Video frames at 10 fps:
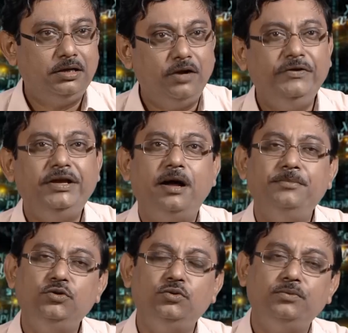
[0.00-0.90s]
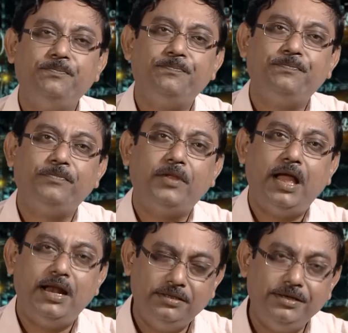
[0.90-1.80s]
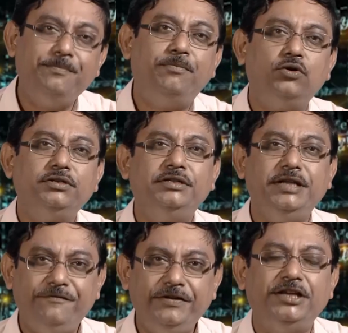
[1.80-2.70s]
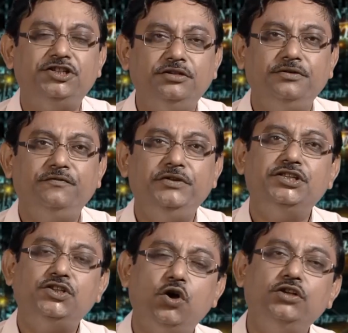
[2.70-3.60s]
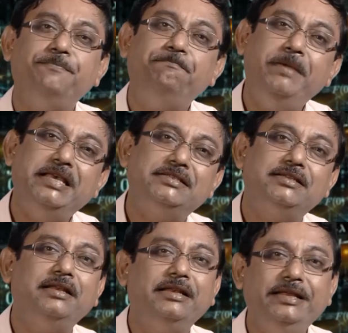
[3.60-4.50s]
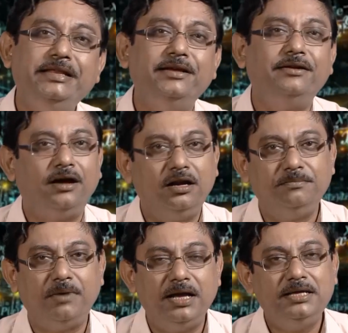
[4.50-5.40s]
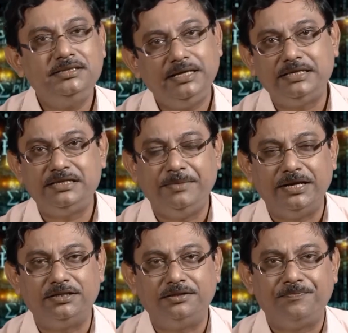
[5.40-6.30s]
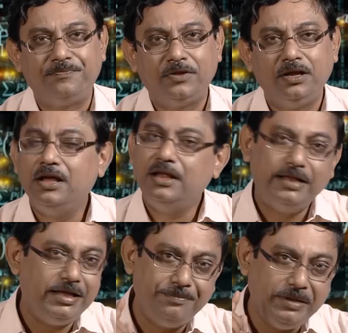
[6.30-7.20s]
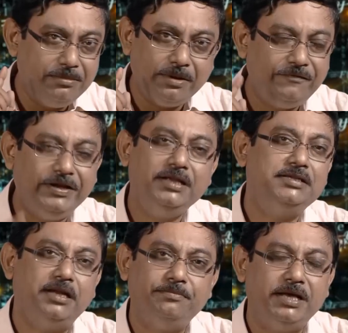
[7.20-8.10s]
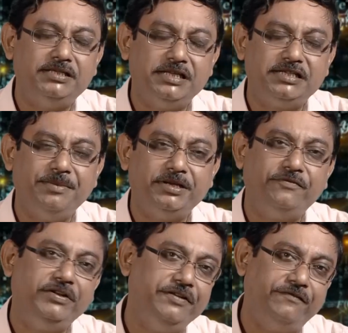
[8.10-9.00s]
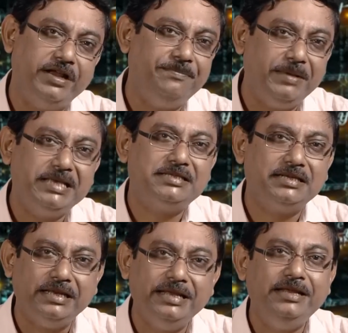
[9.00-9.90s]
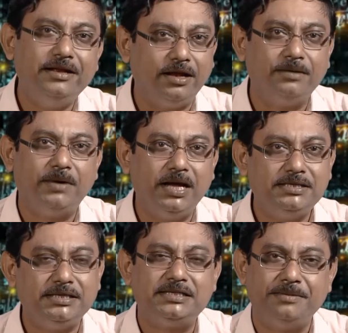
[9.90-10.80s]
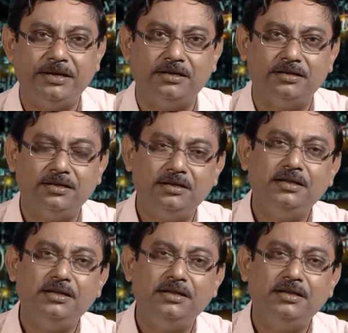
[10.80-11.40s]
Now we come to another important definition, which is called best linear unbiased estimator. Like minimum variance unbiased estimator, we define best linear unbiased estimator.